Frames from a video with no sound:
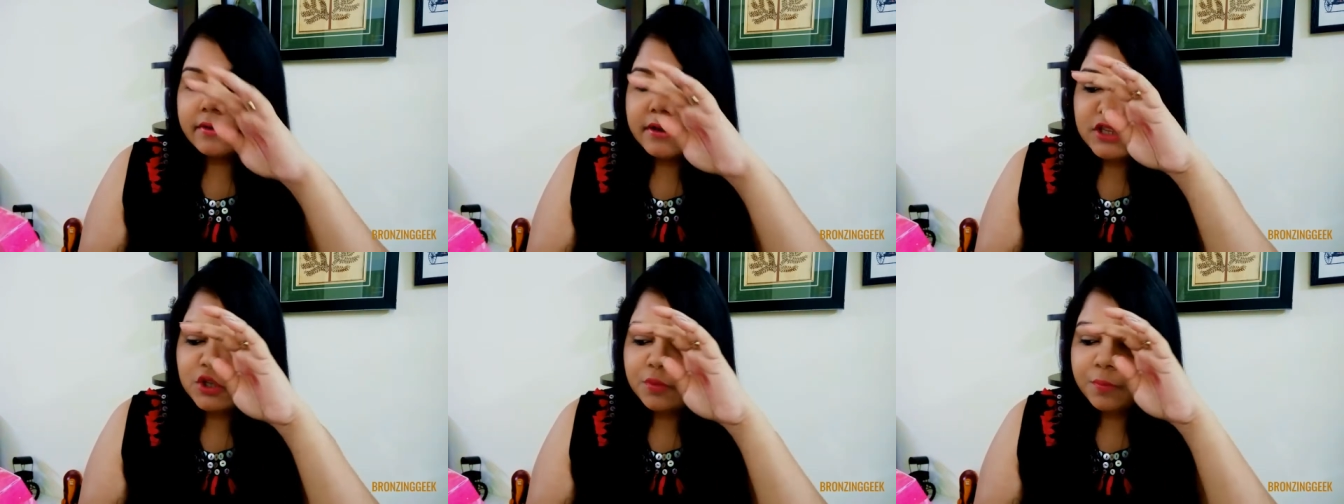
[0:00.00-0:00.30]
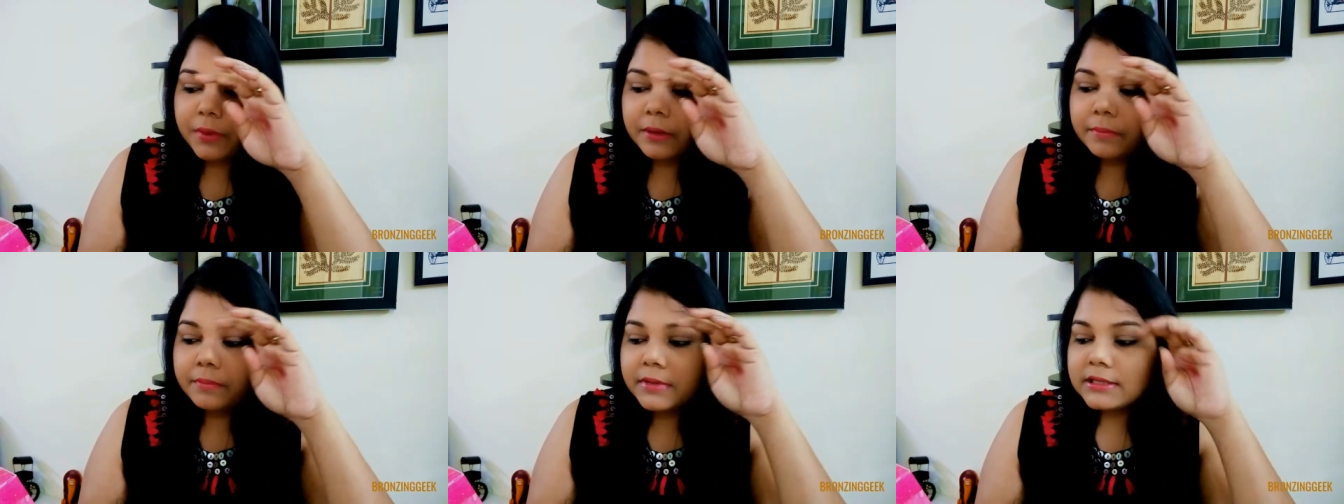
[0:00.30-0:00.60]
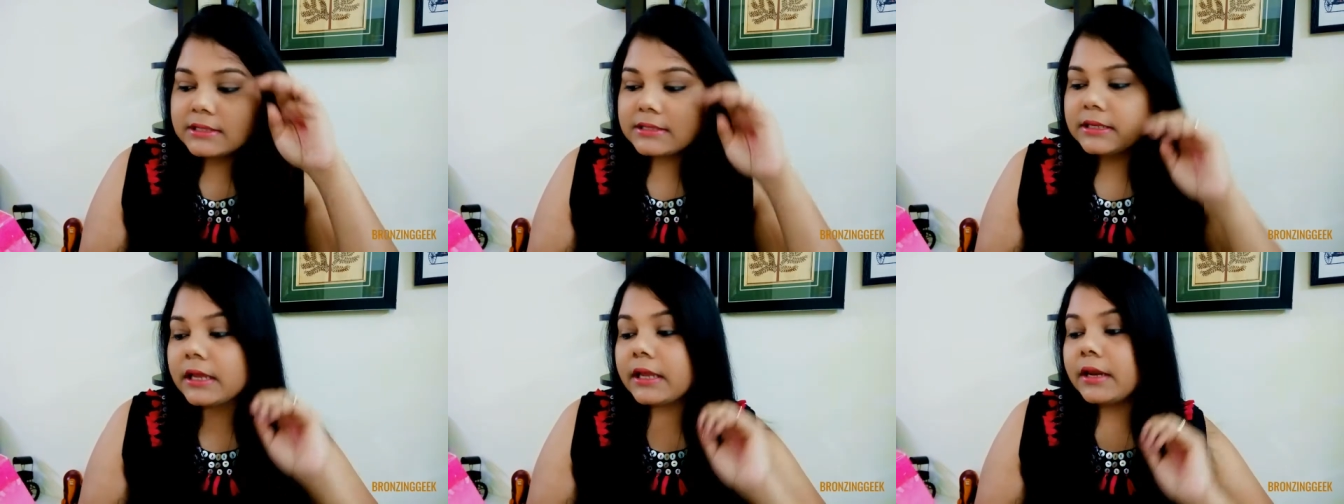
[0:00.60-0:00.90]
rich
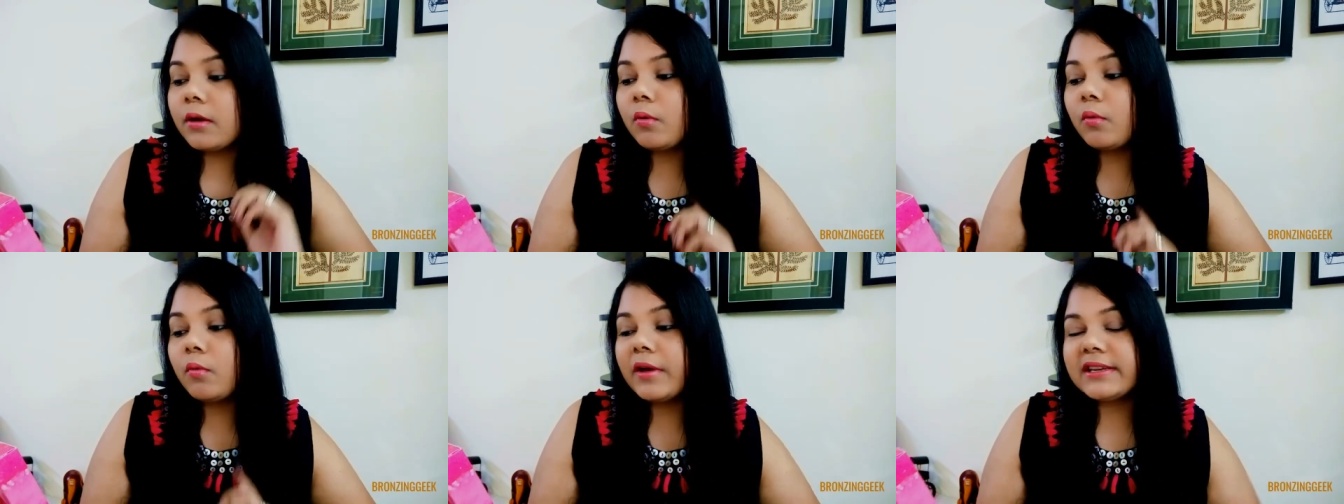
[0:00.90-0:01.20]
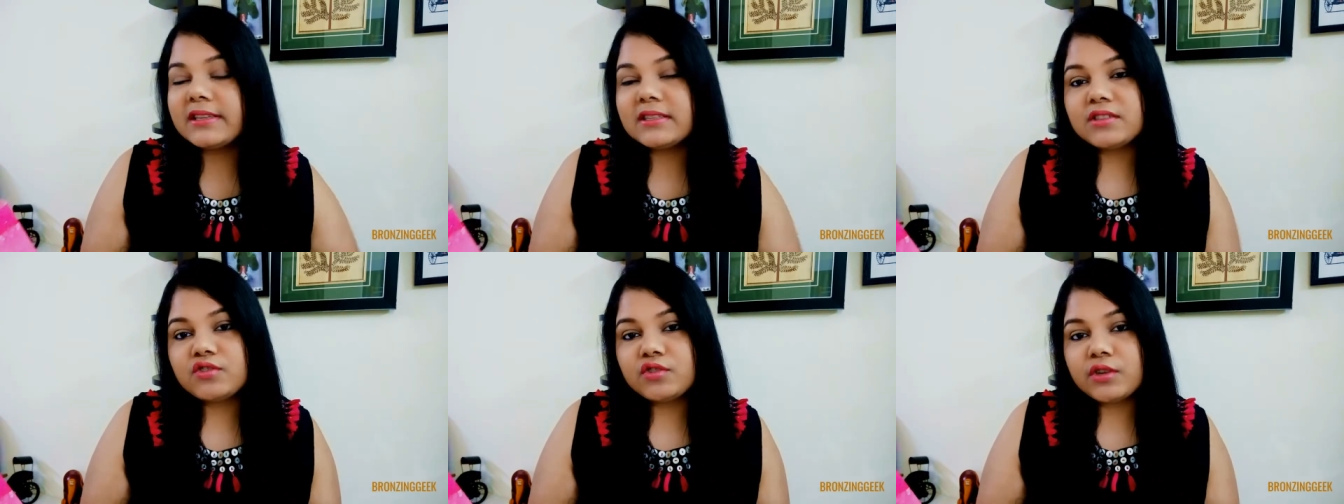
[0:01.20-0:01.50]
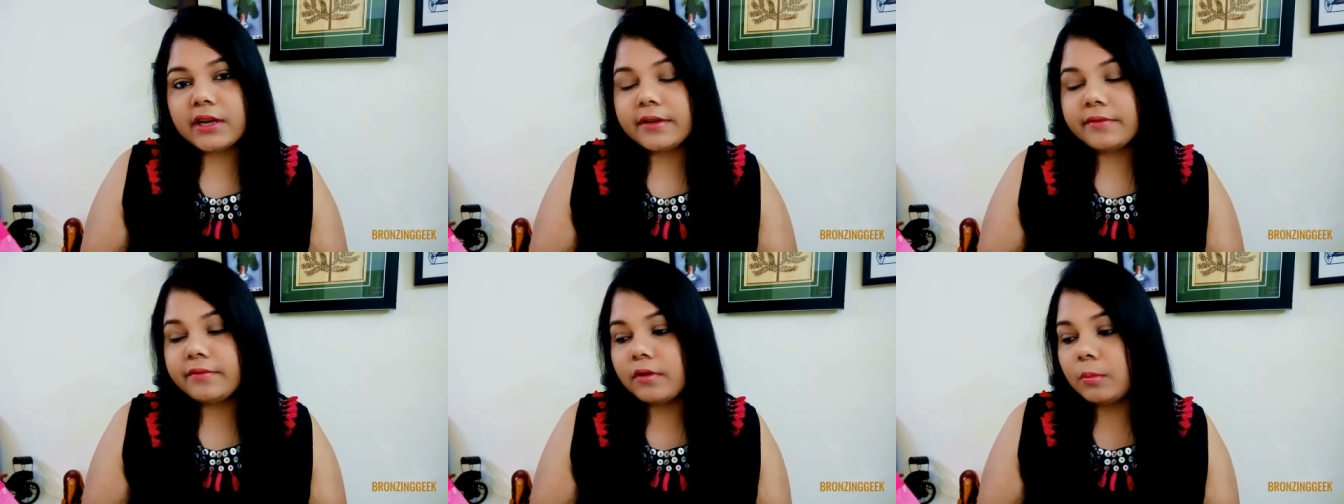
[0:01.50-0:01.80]
pigments in a wet and
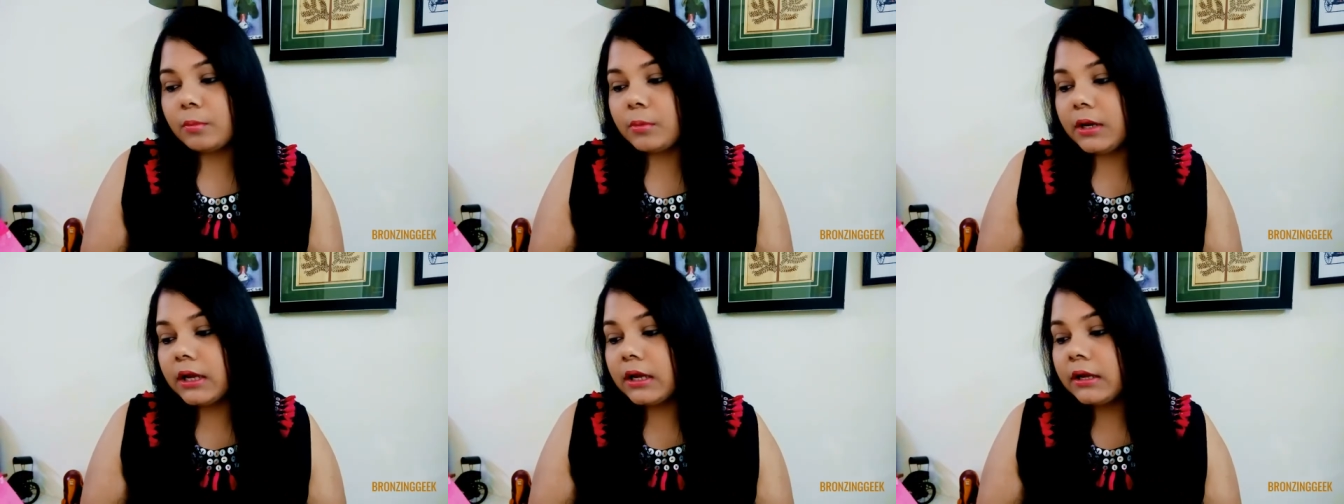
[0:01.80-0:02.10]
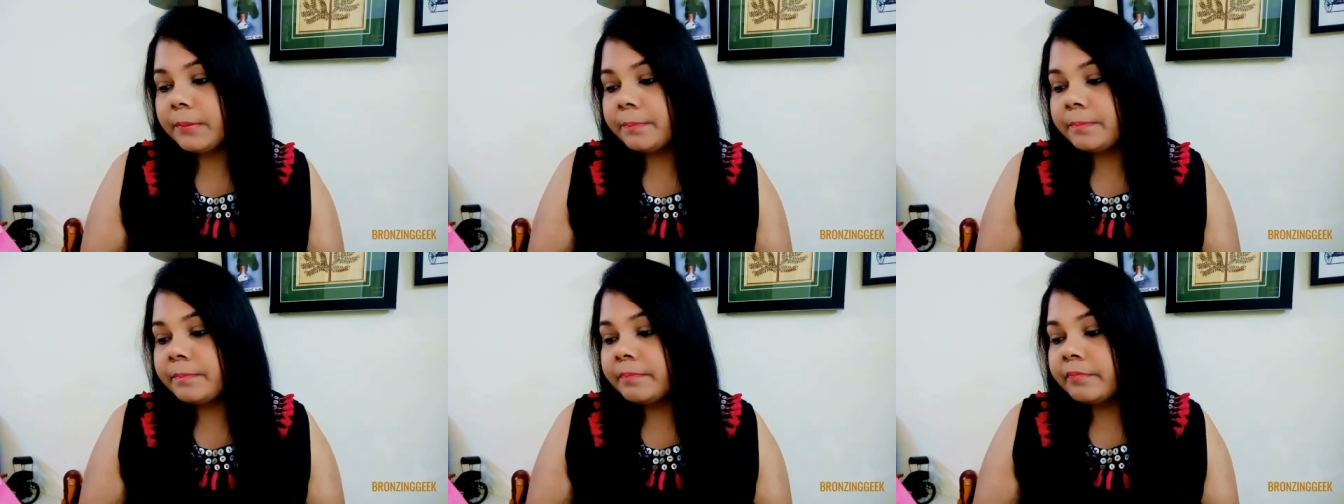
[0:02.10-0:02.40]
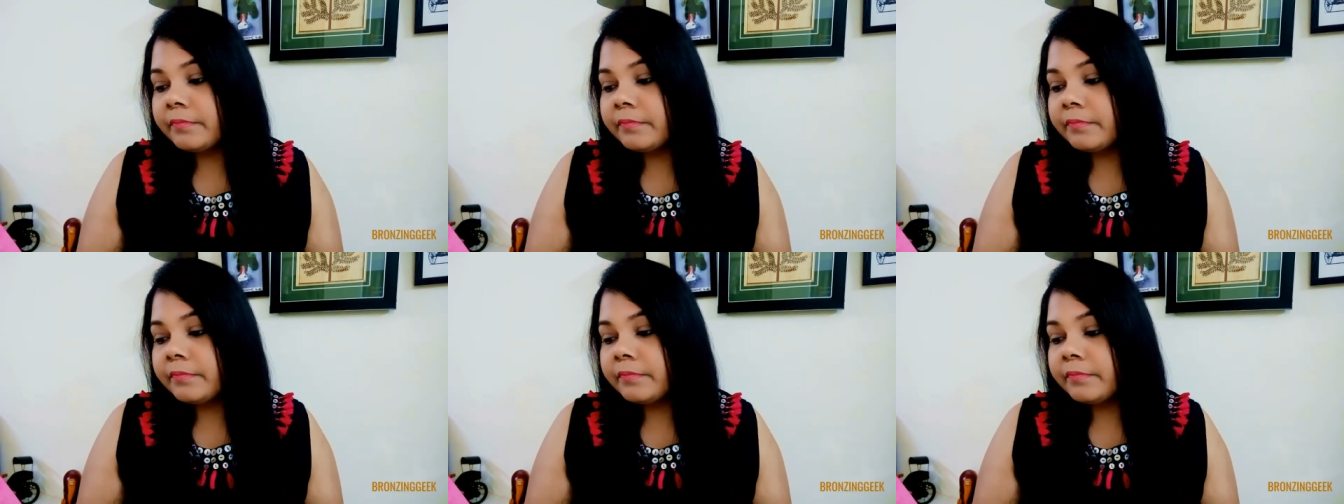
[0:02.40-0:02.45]
dry formula,